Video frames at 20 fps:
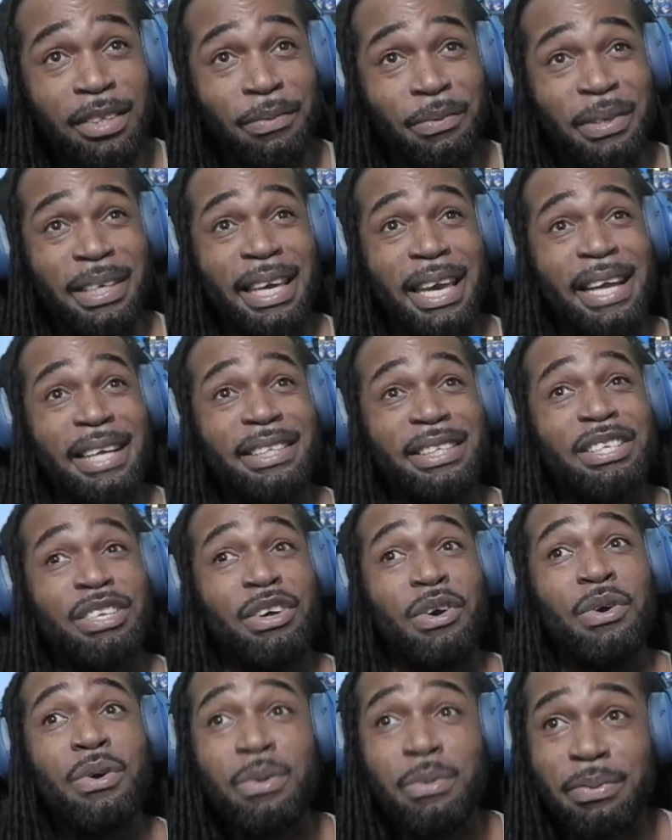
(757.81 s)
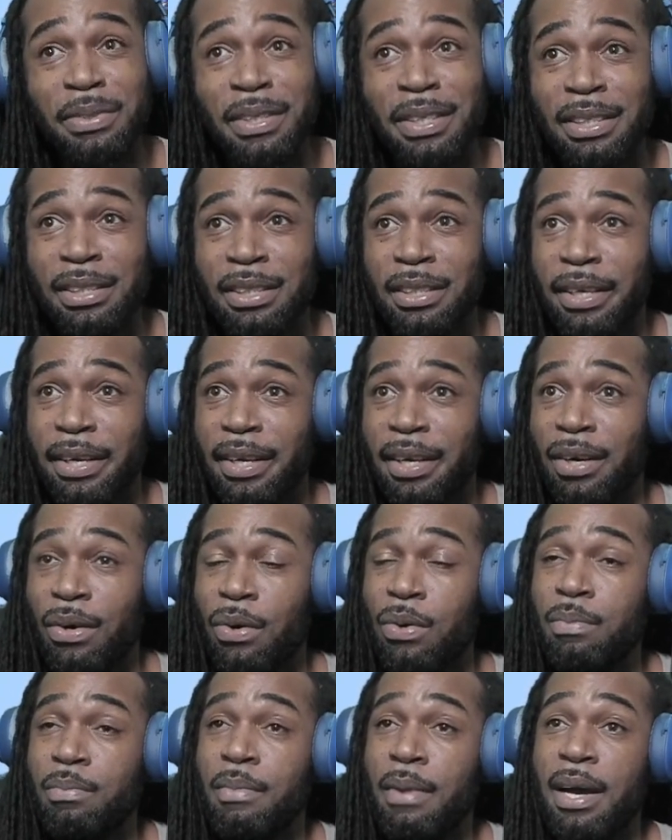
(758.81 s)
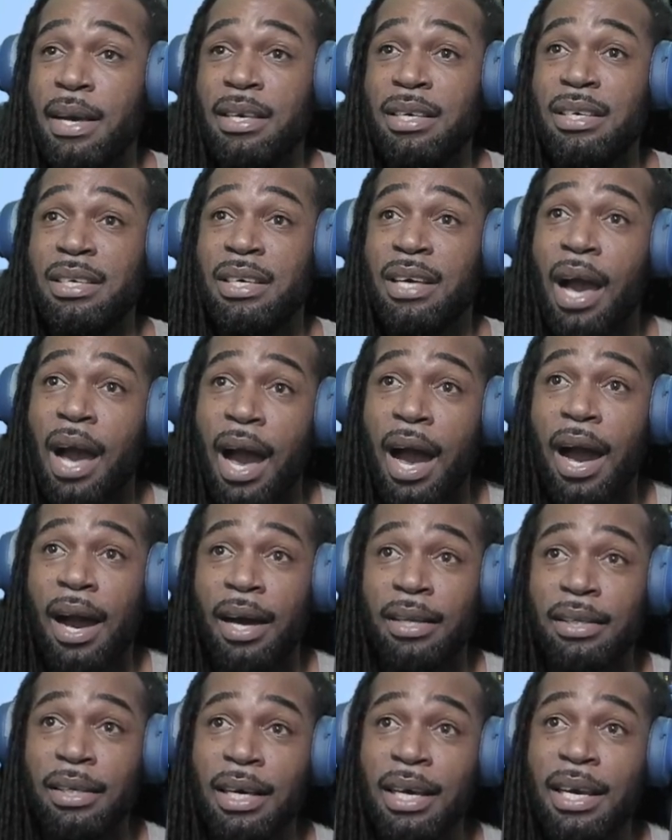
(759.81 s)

with catching hoops this year. Oh my God.